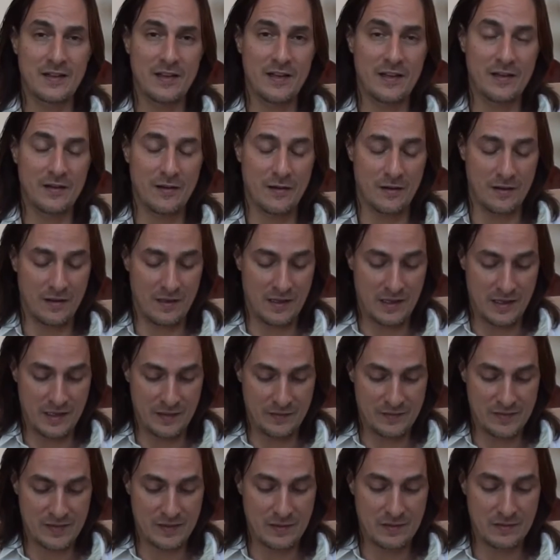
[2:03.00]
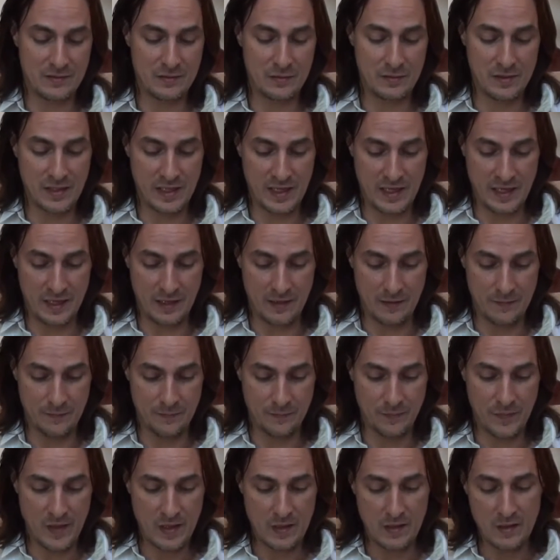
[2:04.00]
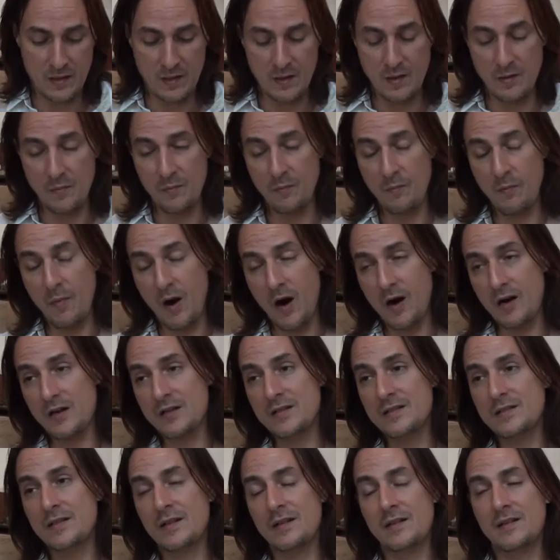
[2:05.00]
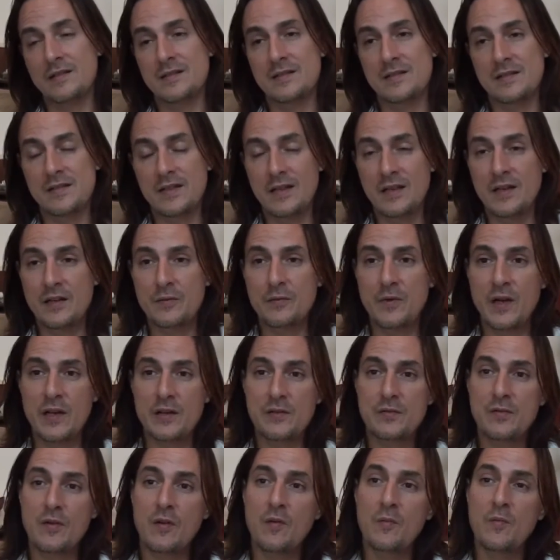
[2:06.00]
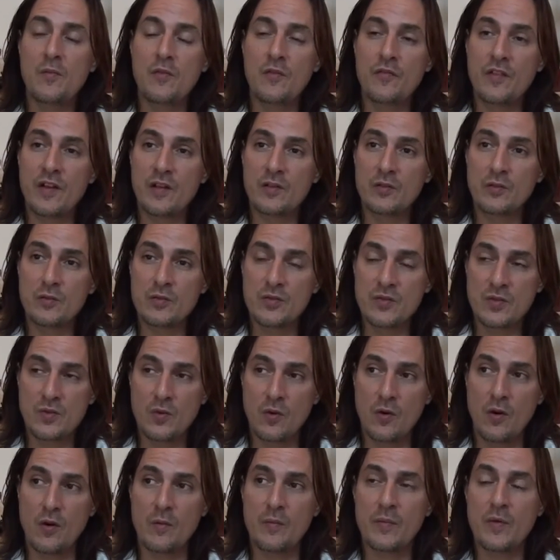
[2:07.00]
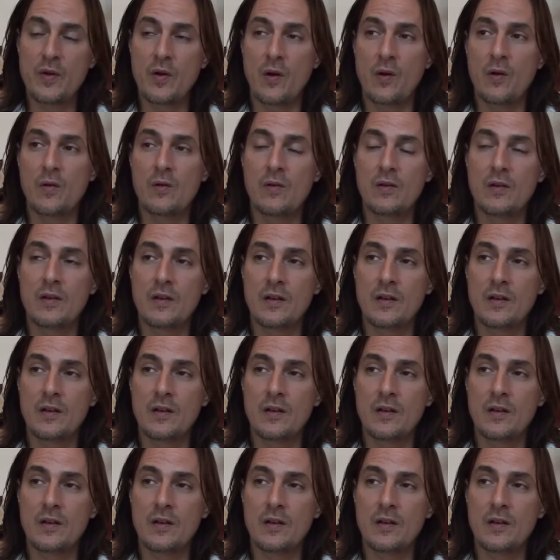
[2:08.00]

in our lives today. Mars, that is still in retro, moving to Scorpio,